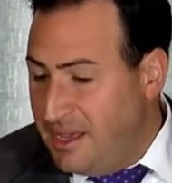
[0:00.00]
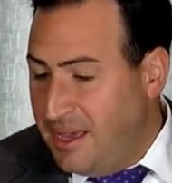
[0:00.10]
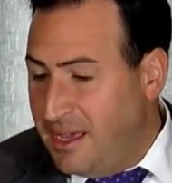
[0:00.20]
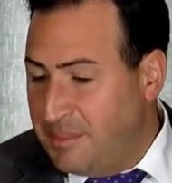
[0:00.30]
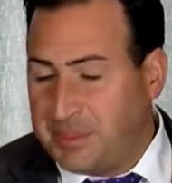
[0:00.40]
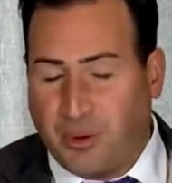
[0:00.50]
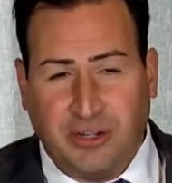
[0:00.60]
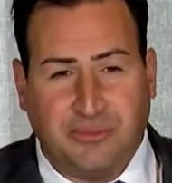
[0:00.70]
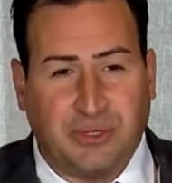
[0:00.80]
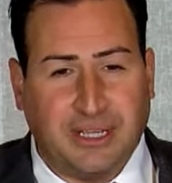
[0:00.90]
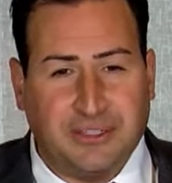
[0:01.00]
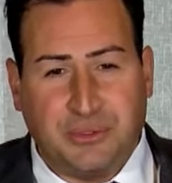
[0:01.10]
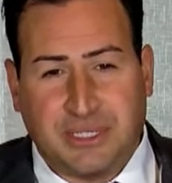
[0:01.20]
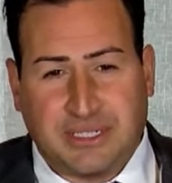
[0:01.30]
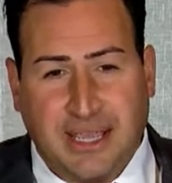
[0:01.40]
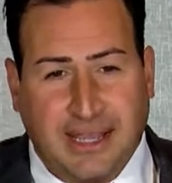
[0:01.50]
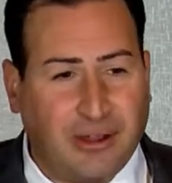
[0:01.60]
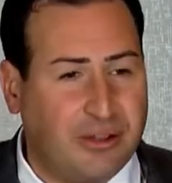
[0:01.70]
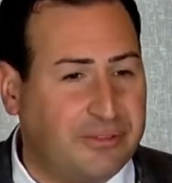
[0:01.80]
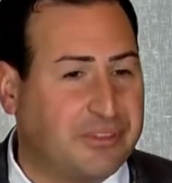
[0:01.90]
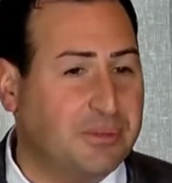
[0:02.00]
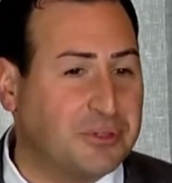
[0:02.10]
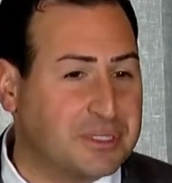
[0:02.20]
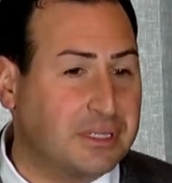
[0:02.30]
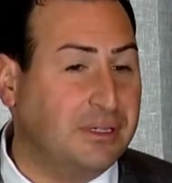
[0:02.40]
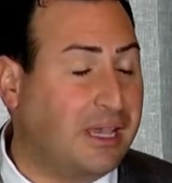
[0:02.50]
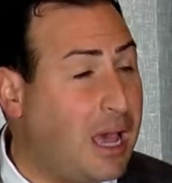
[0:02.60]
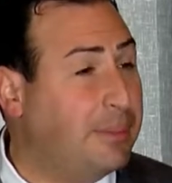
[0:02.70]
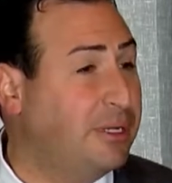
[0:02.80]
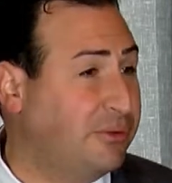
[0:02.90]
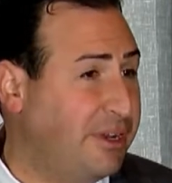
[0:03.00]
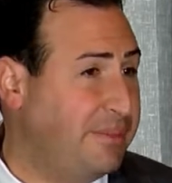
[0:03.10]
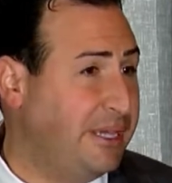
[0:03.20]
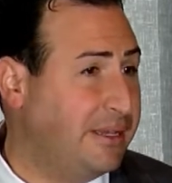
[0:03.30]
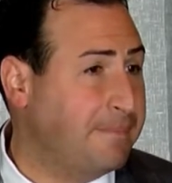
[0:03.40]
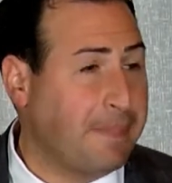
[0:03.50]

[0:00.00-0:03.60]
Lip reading: But part of what I do is take care of the most common arrhythmia